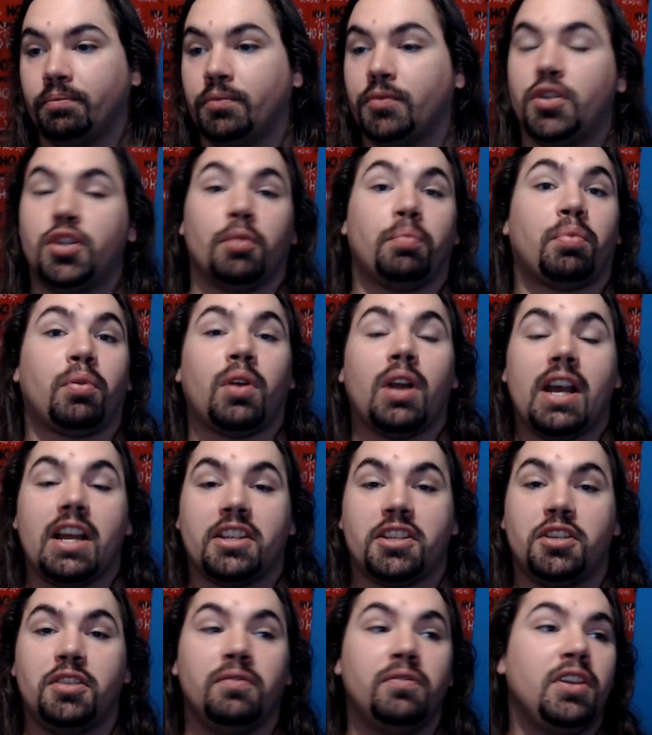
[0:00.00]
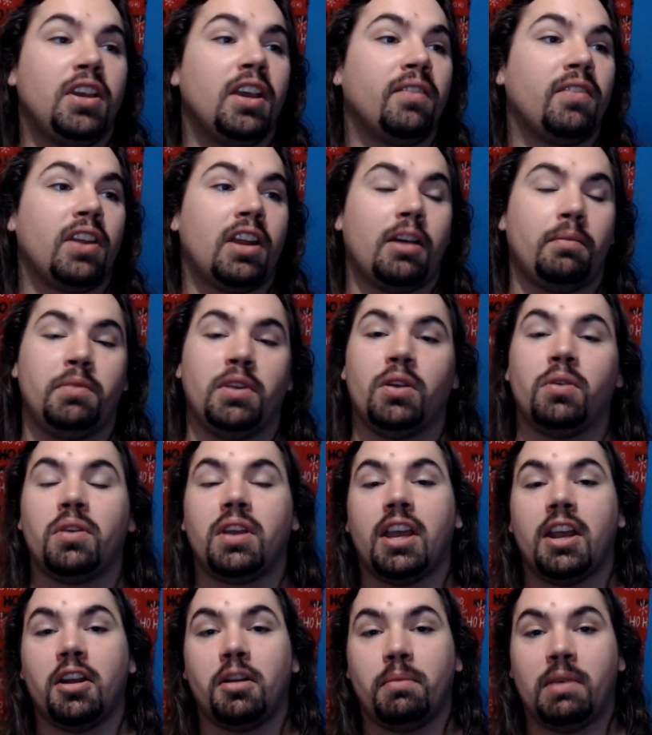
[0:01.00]
depressed, you've given up, you don't
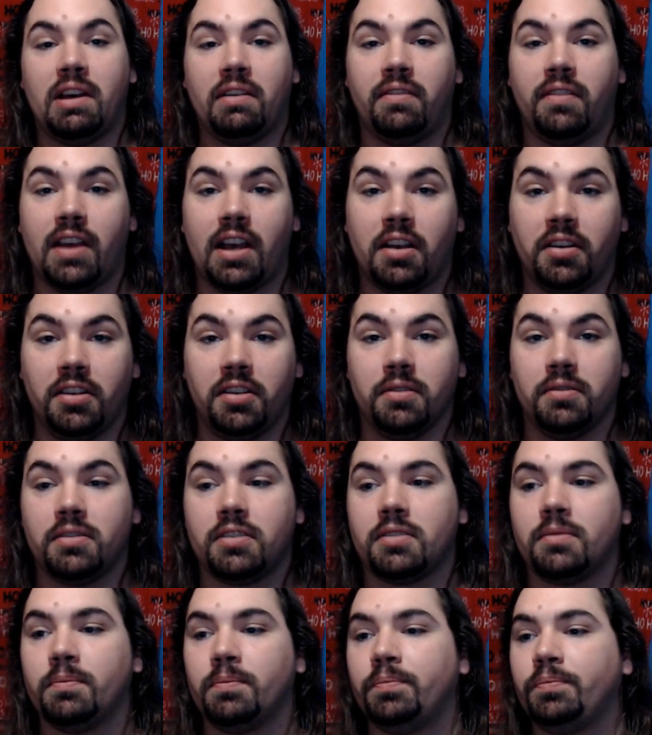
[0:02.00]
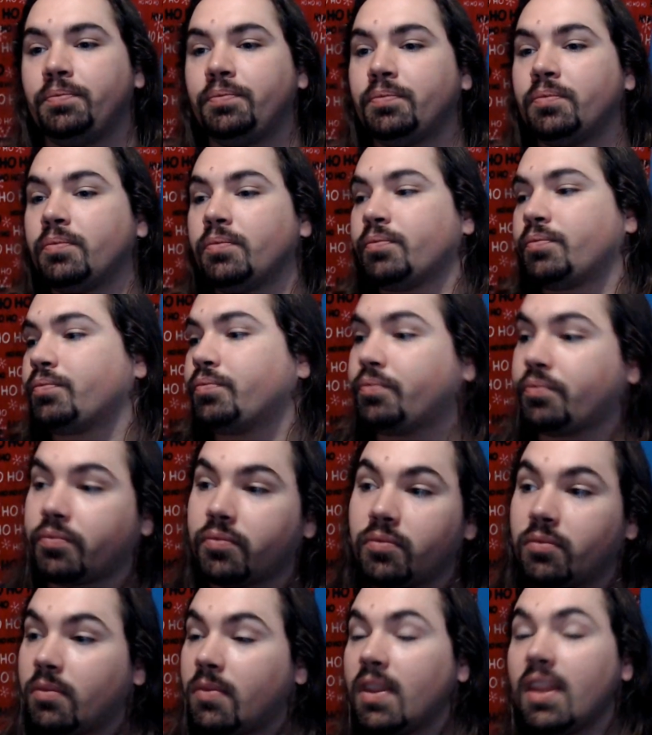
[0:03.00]
care about values,
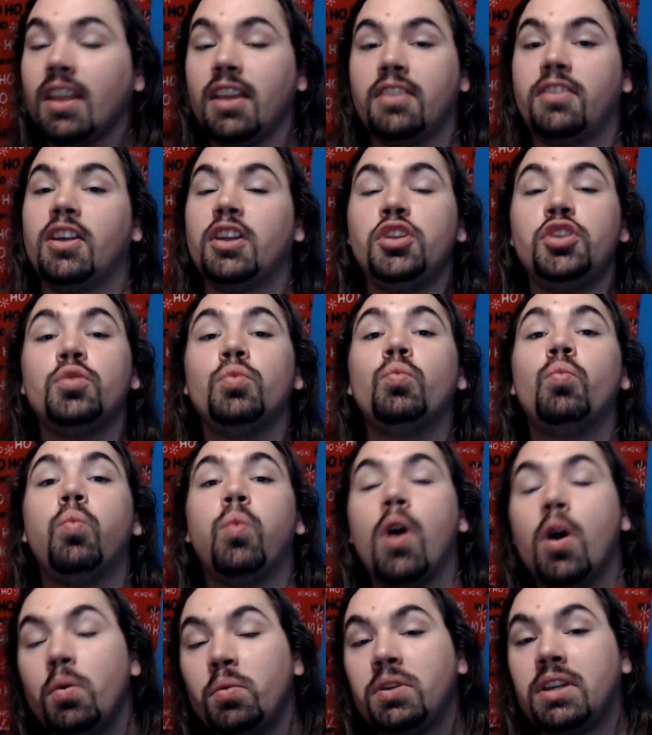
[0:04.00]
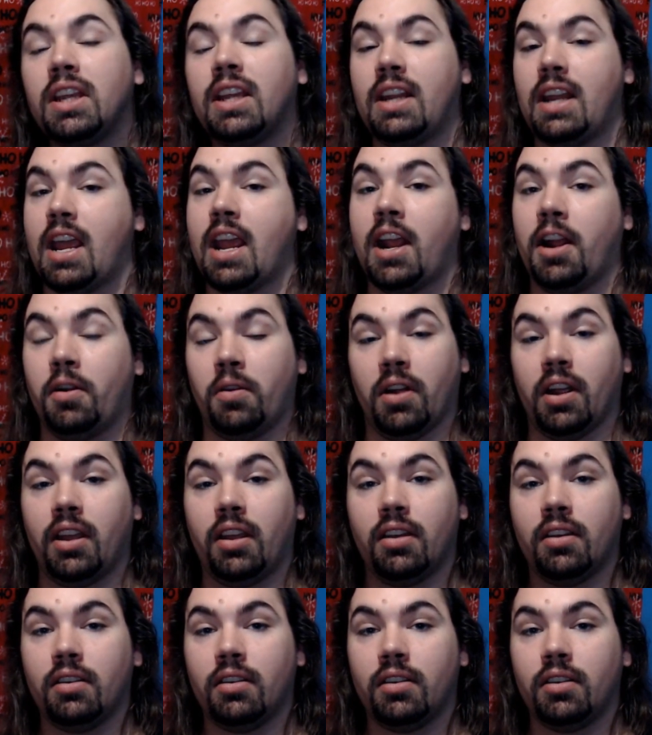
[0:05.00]
and then you won't get angry
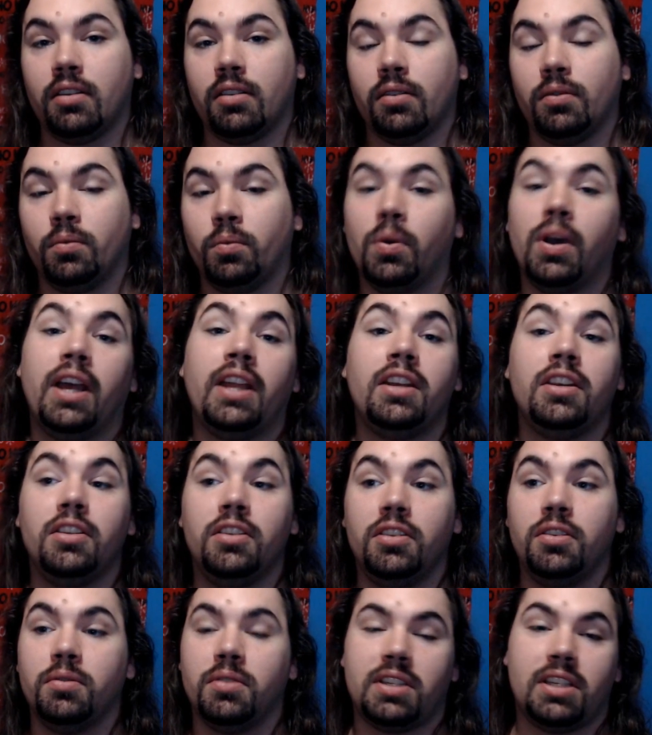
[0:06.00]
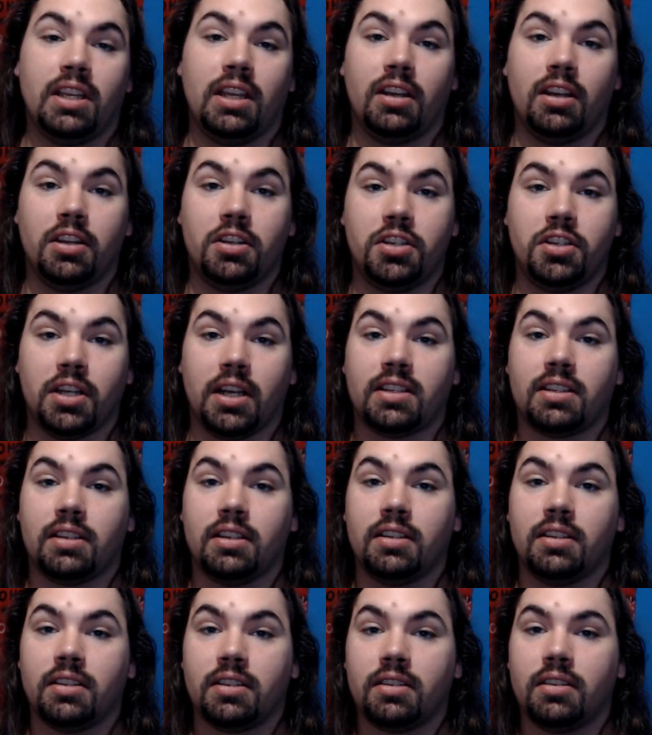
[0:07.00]
when you see an
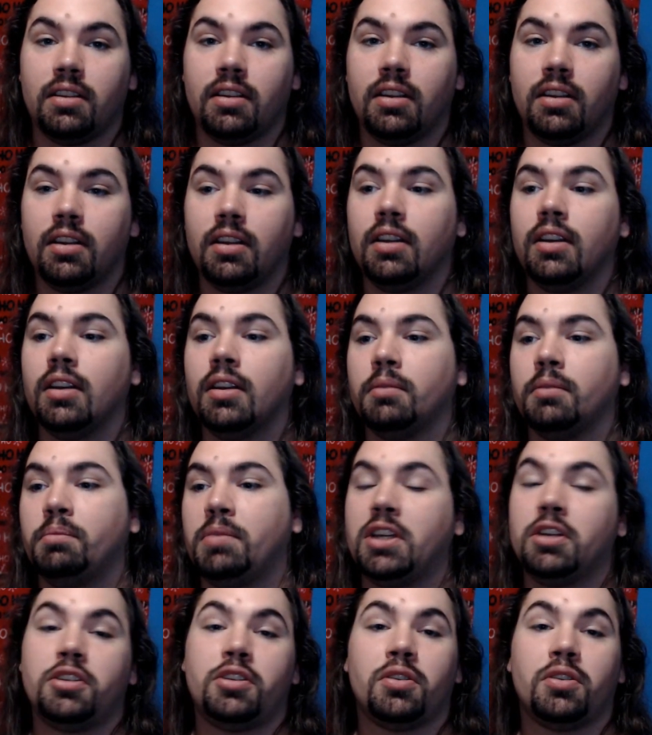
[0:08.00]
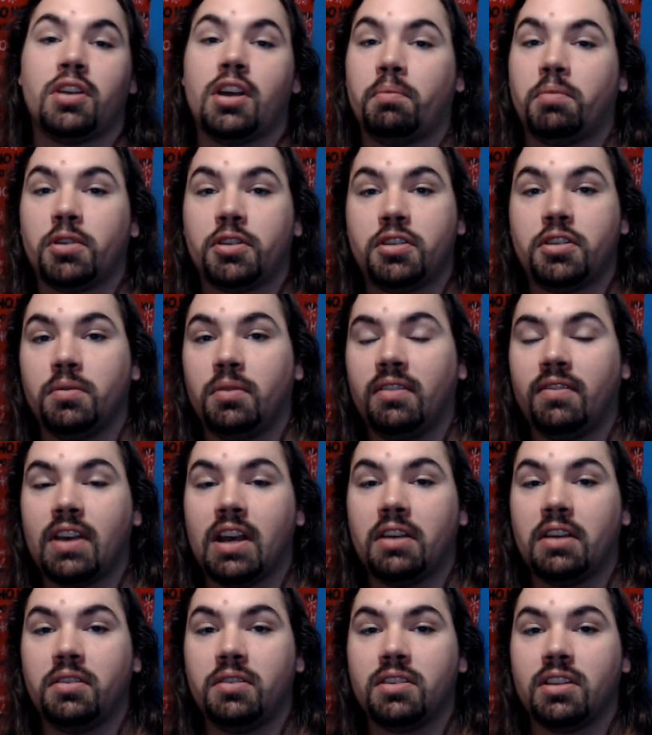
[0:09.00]
injustice, because you're not pursuing
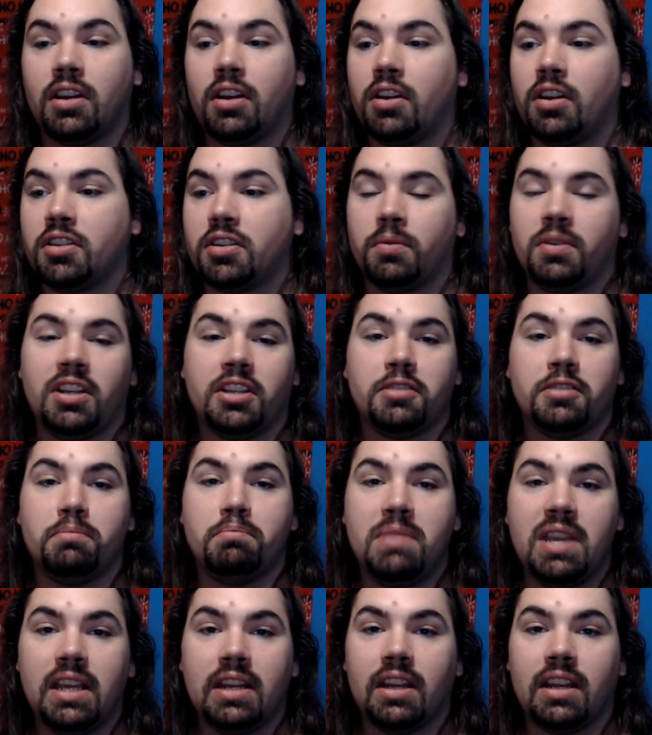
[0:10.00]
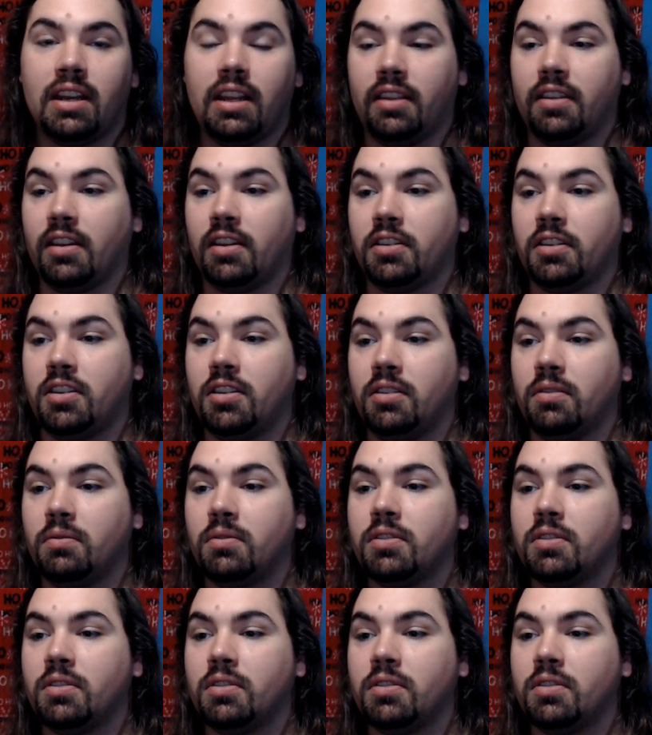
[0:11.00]
values at all, so it doesn't mean anything to you.